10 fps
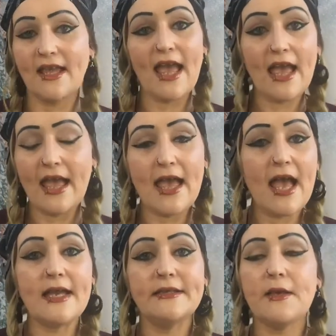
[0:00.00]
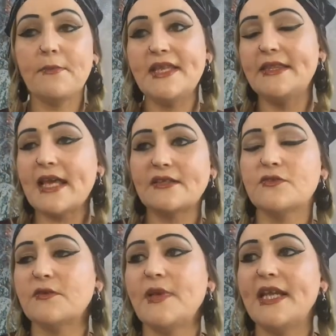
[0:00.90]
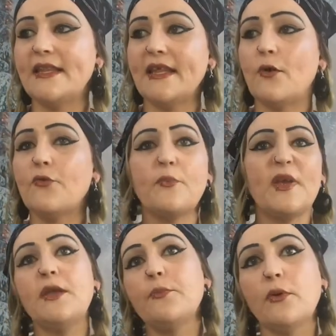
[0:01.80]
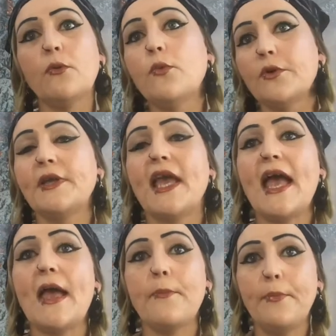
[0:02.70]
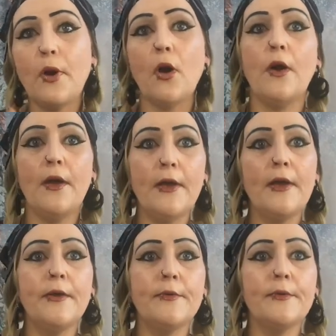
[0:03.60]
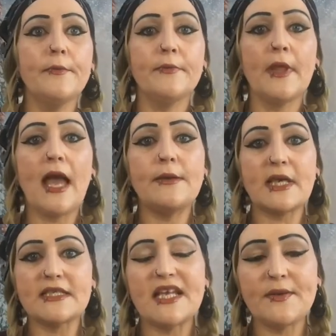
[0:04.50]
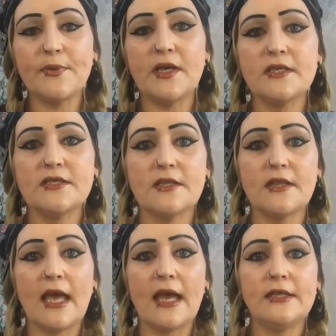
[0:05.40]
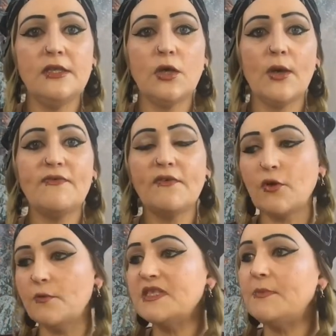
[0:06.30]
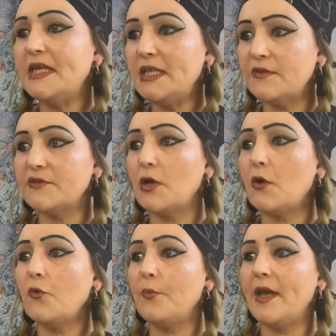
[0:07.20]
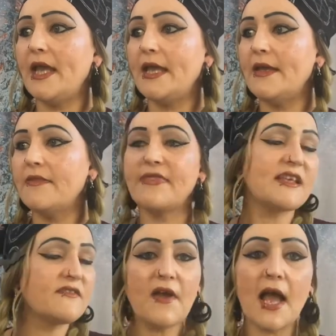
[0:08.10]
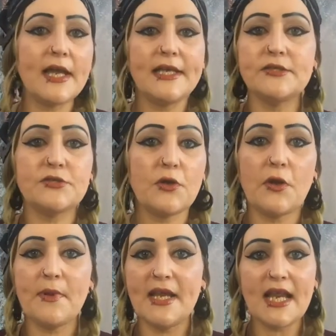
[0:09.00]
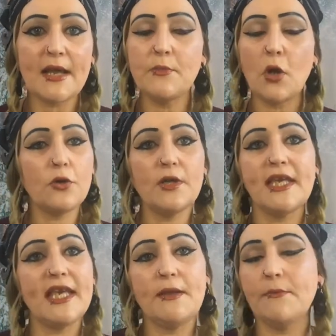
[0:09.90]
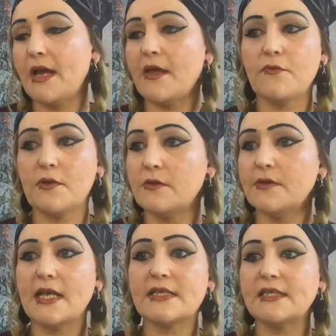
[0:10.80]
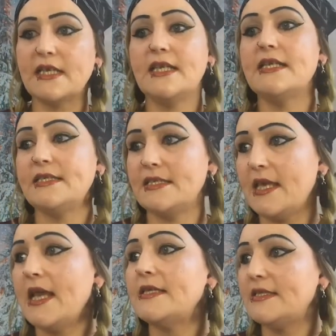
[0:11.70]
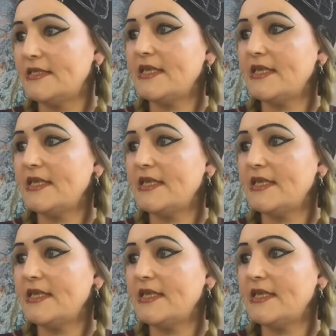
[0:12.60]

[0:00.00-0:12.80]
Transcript: care. I mean, that doesn't mean that other people wouldn't care, but I'm that type of person that, you know, if you've come to me and you've told me, that's fine. Do you know what I mean? I'm not going to keep mothering her and asking, is it there? Is it